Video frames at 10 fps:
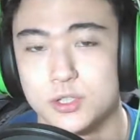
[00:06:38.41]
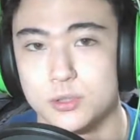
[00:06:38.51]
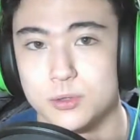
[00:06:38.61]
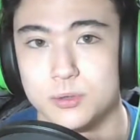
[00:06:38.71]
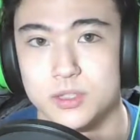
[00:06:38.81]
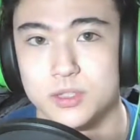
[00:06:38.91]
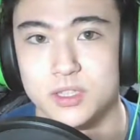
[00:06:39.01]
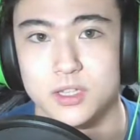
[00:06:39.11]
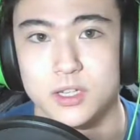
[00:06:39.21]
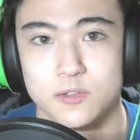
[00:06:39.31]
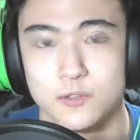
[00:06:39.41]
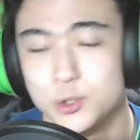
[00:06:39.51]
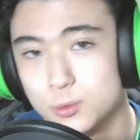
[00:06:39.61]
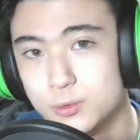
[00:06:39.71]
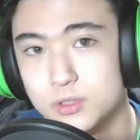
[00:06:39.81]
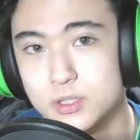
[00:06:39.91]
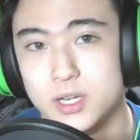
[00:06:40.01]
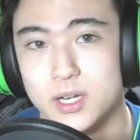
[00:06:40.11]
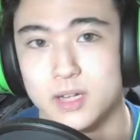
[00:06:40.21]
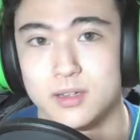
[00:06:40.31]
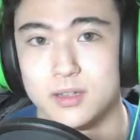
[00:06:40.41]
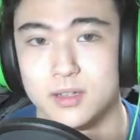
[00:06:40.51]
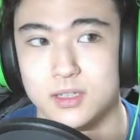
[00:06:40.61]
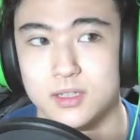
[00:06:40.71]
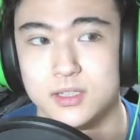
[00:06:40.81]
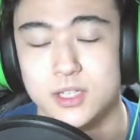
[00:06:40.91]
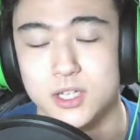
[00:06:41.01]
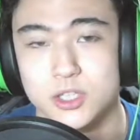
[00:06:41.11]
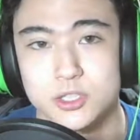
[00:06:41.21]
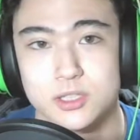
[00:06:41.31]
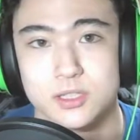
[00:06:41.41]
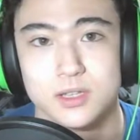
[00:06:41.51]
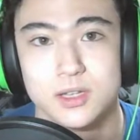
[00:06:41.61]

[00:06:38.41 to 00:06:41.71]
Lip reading: to the individuals at the station,